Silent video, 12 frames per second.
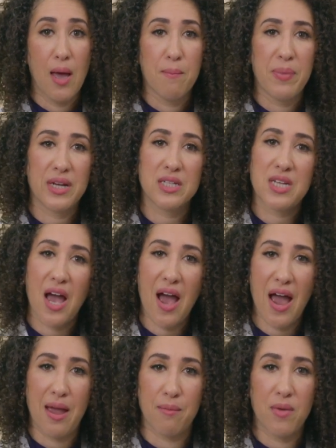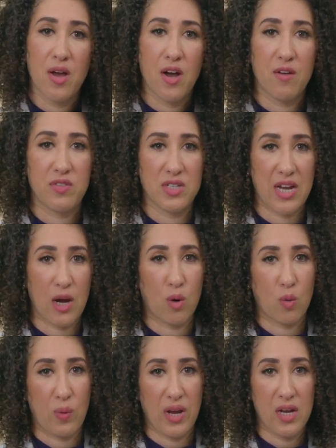Pick a time of the day
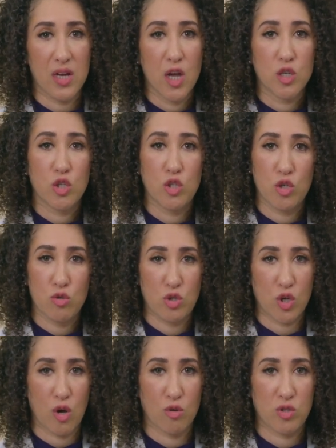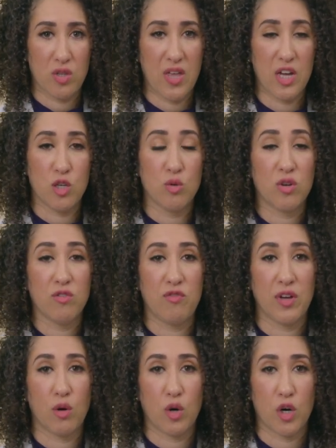or week to do so that you can
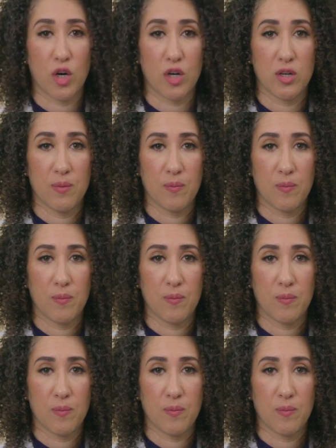feel heard.